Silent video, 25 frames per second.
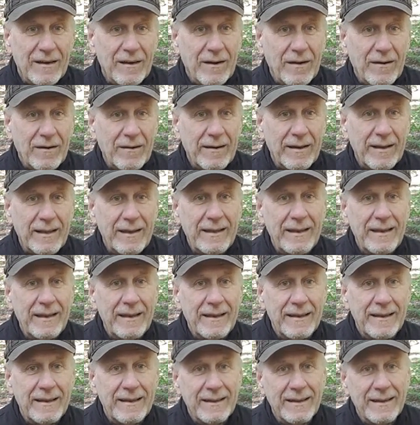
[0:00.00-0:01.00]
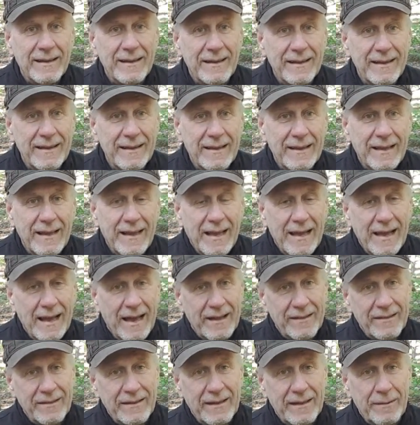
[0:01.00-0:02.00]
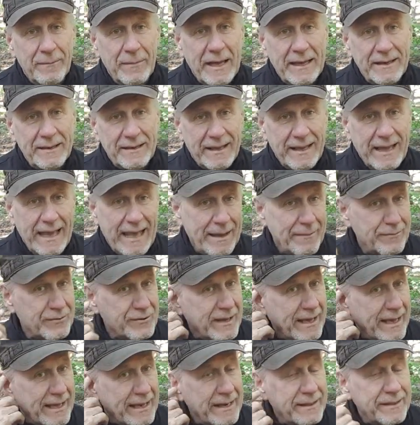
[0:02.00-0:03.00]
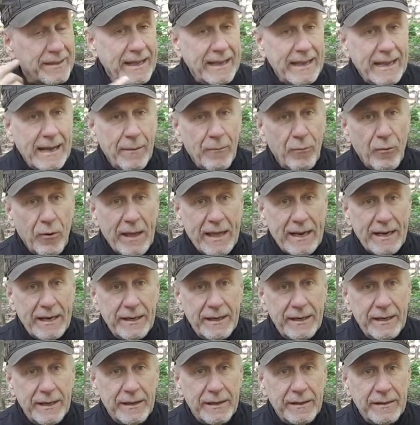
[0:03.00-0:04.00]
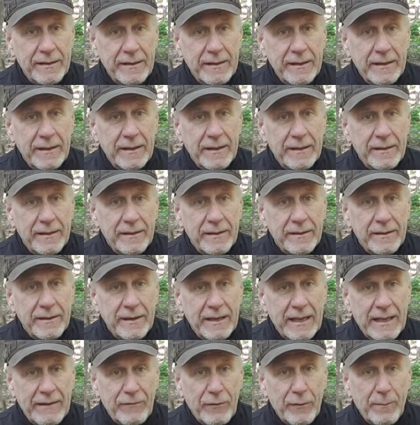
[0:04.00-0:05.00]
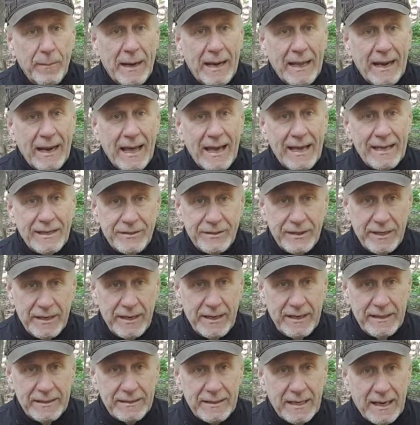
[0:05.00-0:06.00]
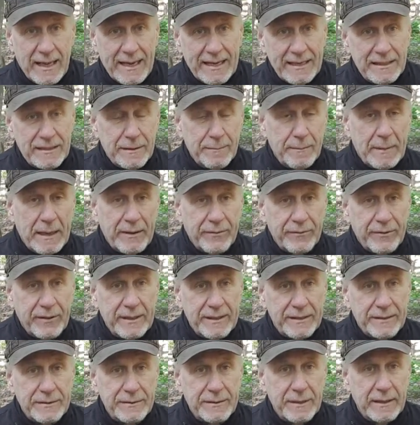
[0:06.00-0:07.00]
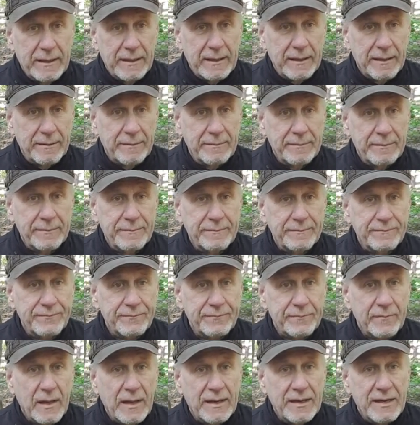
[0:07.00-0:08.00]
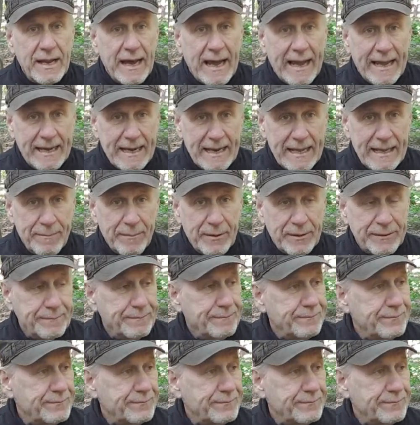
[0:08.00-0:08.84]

All right, I'm at the campsite. I think I'm ready to give you my likes and dislikes about this Dyneema